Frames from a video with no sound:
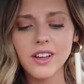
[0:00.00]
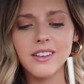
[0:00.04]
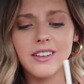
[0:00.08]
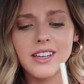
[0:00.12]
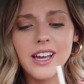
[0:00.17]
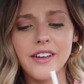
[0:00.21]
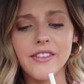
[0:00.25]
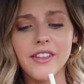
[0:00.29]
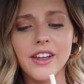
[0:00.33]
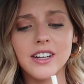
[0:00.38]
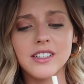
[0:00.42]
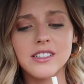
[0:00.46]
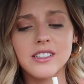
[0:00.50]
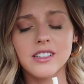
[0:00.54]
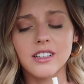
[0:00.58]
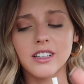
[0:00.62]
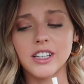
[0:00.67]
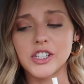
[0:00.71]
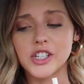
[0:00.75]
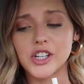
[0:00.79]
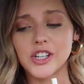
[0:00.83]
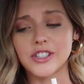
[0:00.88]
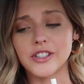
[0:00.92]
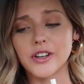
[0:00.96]
Yeah, that is
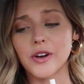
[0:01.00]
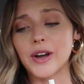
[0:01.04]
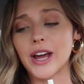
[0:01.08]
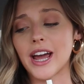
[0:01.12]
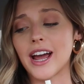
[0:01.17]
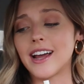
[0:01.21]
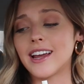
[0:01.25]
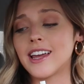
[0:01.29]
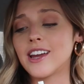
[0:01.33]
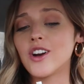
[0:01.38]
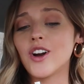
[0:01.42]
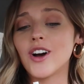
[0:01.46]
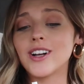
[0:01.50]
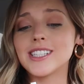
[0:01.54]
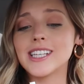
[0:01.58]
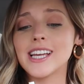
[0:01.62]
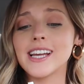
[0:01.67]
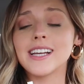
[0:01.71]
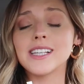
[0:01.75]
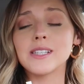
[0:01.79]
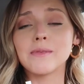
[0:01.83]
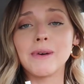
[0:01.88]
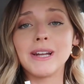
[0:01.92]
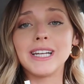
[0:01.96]
delicious. Okay, I cannot
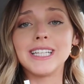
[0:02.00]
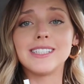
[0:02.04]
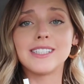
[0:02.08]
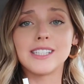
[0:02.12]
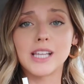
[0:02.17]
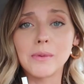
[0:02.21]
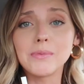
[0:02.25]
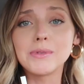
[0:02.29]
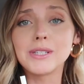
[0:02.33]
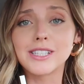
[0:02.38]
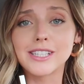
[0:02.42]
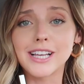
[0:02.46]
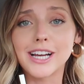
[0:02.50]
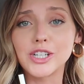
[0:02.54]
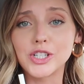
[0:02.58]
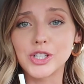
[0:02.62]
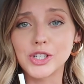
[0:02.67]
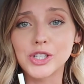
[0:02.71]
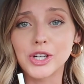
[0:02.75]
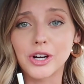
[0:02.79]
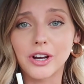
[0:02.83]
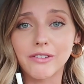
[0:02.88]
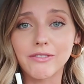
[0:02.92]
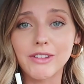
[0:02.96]
take as many sips as I
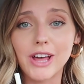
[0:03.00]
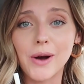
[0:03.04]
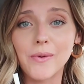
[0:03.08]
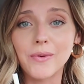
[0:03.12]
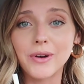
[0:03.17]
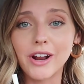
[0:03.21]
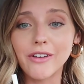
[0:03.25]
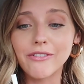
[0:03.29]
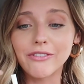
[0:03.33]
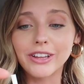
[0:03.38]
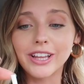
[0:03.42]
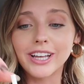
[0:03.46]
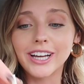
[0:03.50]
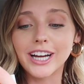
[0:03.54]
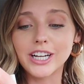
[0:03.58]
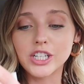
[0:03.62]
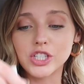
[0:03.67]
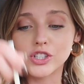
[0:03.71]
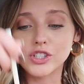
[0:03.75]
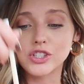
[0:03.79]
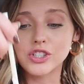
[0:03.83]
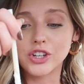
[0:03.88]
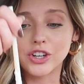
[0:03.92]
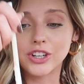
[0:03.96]
just took of that one. I feel like I
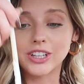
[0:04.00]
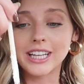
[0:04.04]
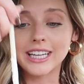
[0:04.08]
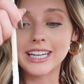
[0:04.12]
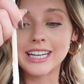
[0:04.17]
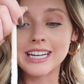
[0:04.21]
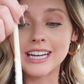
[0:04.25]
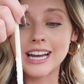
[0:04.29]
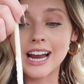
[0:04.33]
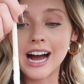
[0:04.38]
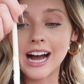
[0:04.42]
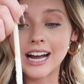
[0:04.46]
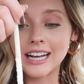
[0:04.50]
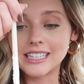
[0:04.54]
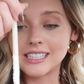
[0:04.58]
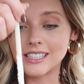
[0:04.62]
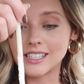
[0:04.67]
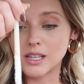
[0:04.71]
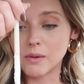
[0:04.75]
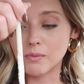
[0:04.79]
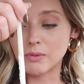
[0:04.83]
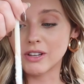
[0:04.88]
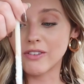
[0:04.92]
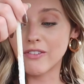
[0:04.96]
just took like 9
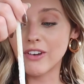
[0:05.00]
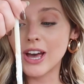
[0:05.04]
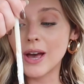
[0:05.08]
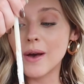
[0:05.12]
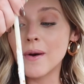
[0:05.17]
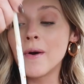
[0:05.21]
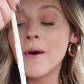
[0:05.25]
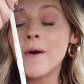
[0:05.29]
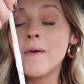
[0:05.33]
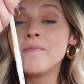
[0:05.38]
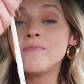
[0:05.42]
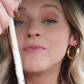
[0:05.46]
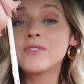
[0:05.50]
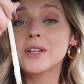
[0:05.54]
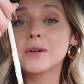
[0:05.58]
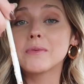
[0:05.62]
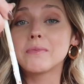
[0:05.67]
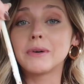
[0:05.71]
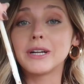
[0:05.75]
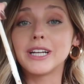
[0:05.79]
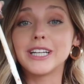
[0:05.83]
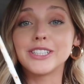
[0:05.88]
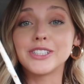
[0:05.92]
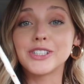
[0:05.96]
sips of it,
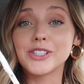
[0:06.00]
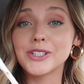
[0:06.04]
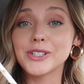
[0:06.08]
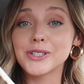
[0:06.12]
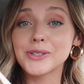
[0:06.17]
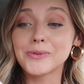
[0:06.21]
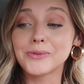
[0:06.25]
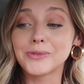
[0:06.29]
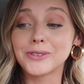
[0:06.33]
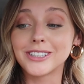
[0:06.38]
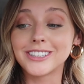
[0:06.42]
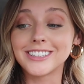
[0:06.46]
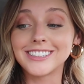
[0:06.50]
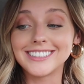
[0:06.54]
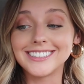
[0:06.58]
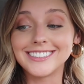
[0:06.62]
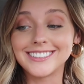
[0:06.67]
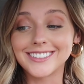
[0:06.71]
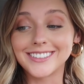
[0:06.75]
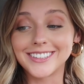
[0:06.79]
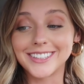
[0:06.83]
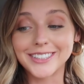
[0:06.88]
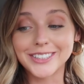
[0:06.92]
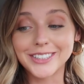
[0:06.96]
but it's just really
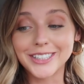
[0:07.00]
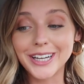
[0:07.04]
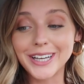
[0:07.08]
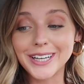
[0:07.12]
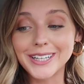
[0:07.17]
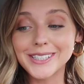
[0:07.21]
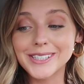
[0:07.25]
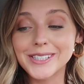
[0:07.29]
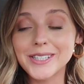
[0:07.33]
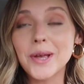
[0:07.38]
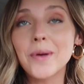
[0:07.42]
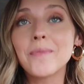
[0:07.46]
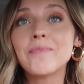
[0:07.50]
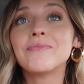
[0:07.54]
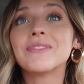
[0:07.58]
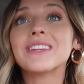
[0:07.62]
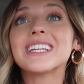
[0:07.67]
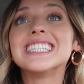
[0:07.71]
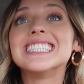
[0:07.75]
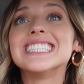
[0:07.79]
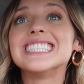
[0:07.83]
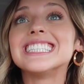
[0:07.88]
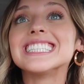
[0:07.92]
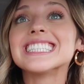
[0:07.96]
delicious.
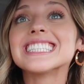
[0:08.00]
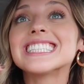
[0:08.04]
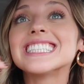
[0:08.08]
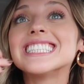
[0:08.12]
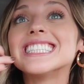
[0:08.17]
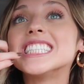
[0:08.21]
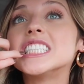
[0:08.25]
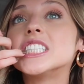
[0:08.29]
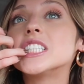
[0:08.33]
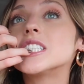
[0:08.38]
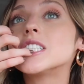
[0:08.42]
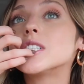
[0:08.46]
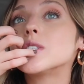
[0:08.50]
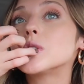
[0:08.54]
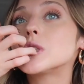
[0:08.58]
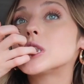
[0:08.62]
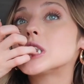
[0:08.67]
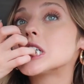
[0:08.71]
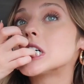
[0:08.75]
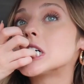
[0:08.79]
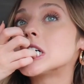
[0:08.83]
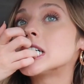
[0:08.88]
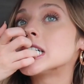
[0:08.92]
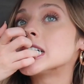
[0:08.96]
Also, those
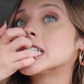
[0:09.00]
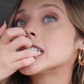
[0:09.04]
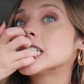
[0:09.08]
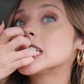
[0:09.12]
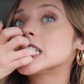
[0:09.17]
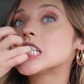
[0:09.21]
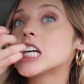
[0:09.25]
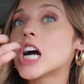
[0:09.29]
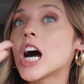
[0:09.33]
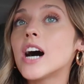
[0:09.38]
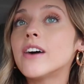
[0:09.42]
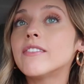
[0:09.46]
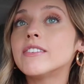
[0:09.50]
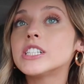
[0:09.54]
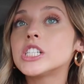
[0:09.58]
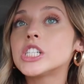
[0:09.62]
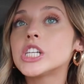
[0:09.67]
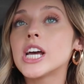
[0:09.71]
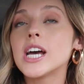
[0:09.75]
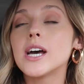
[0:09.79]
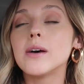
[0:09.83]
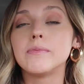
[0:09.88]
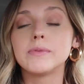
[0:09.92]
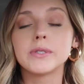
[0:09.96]
darn Java
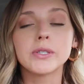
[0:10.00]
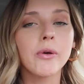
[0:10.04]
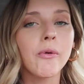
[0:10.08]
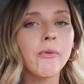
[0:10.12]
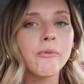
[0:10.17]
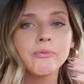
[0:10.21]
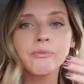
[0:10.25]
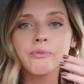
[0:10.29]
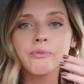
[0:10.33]
chips.